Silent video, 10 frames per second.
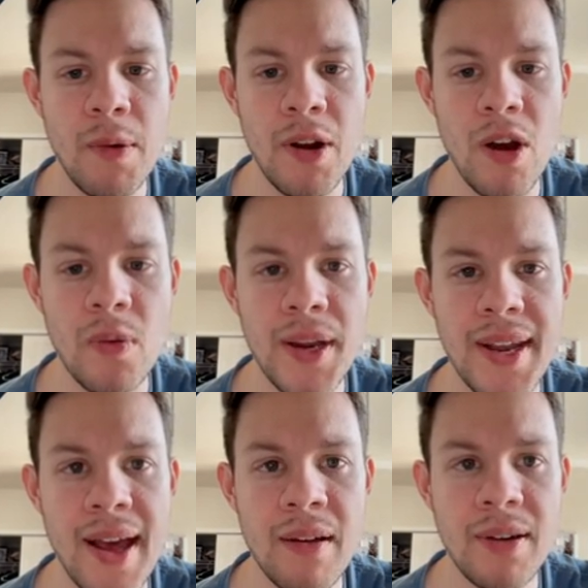It went all the way
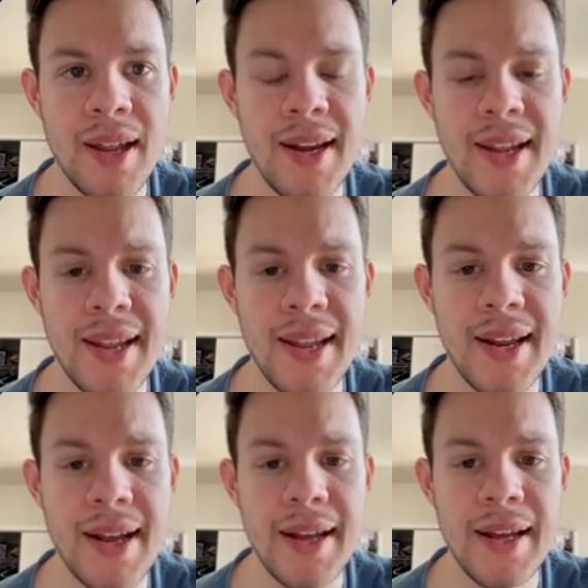down and it
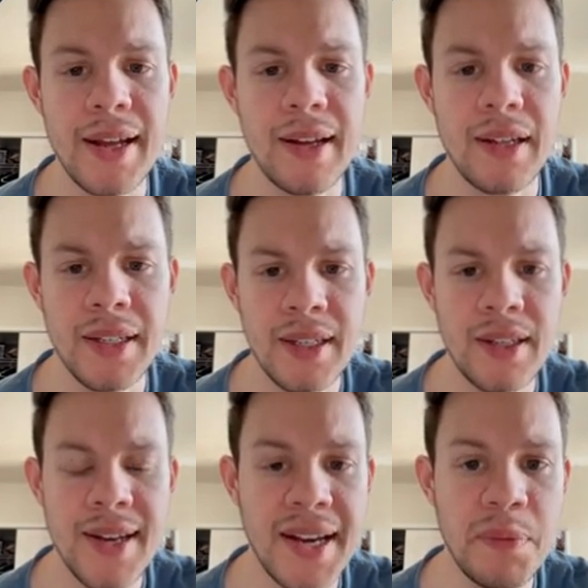hit
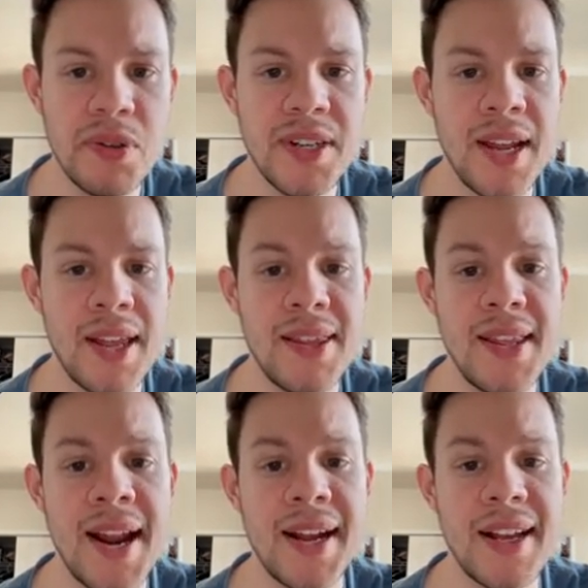90%, and
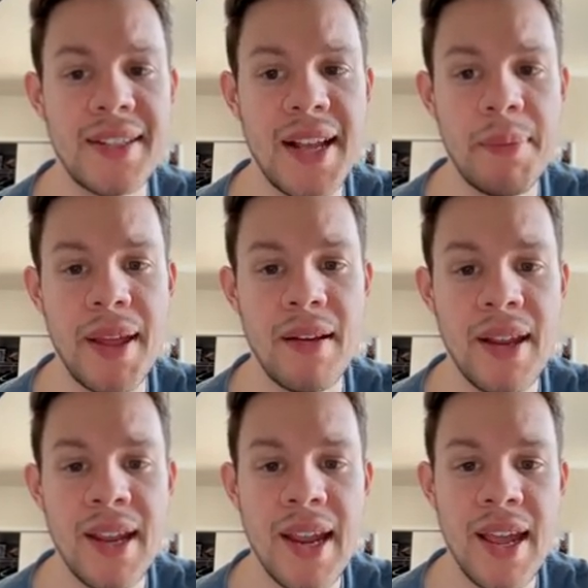then I got stopped out.
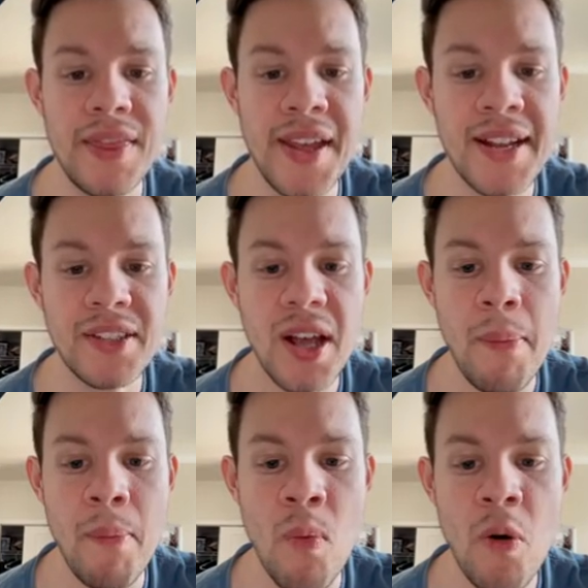And then I
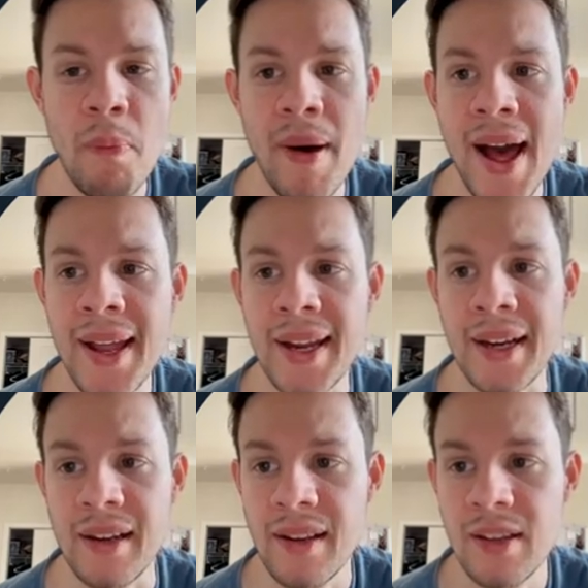saw more
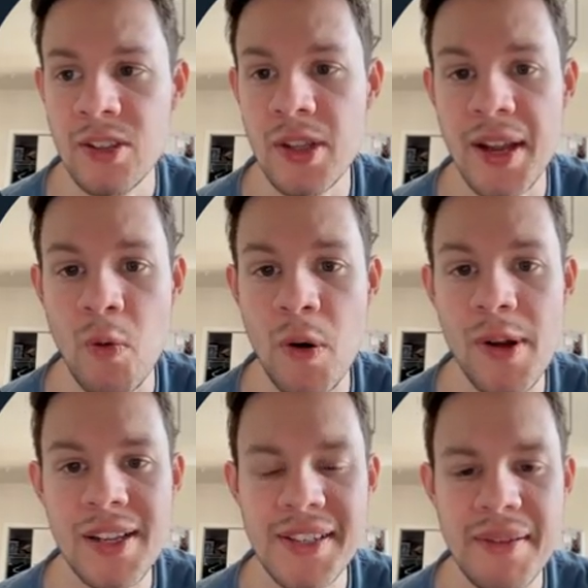buying. So like, where
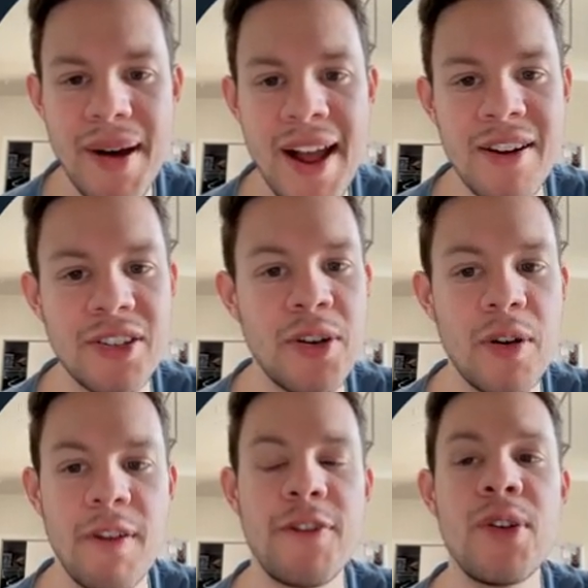do I see the buyers?
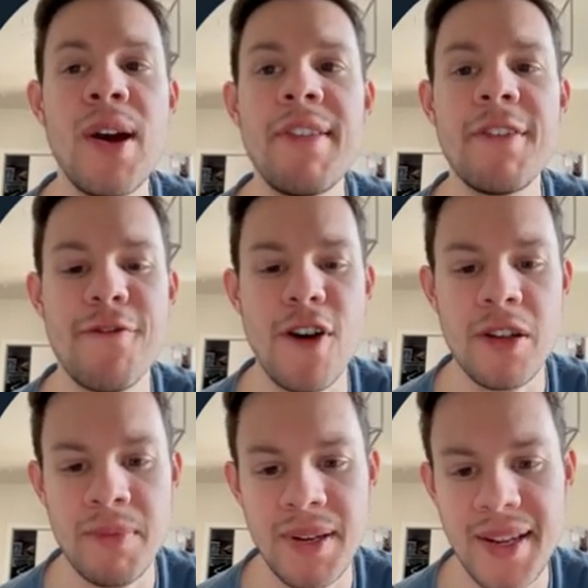If you have the
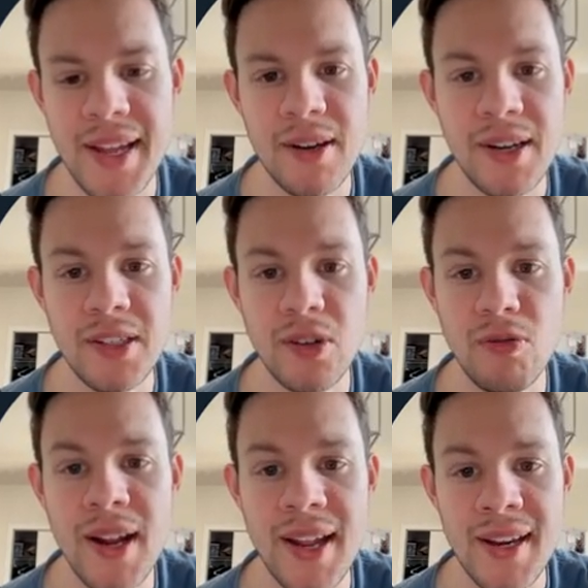volume indicator, it's a
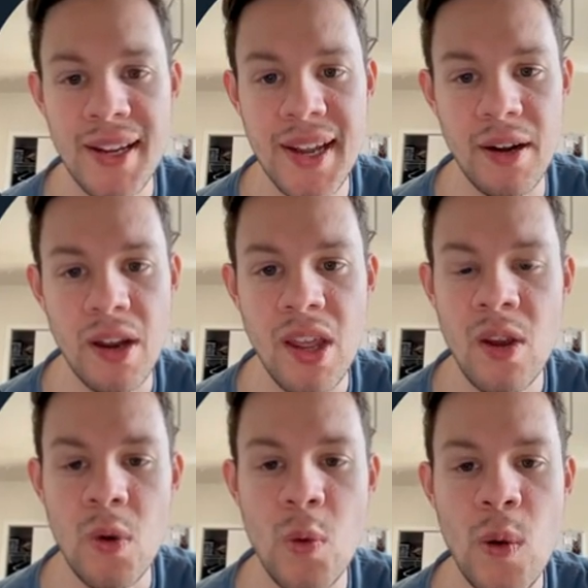great indicator.
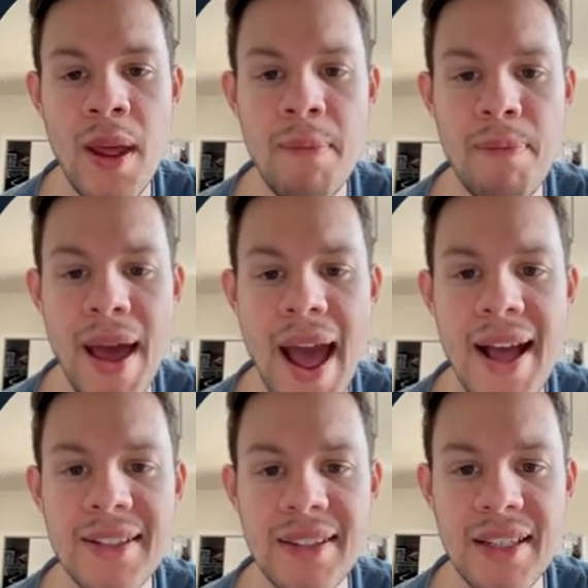We went
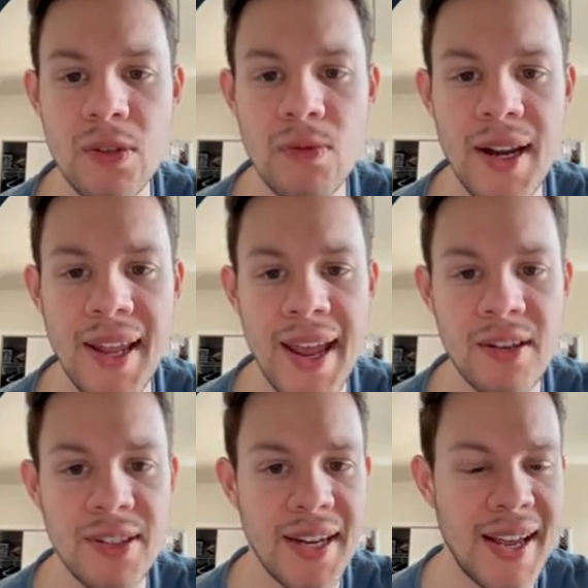past this red
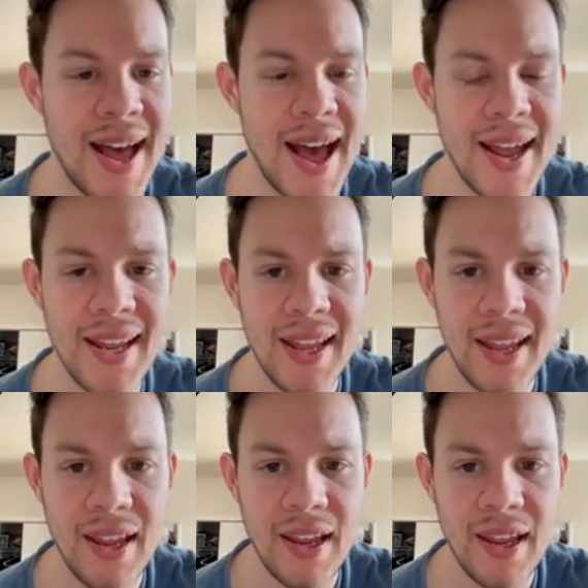candlestick high,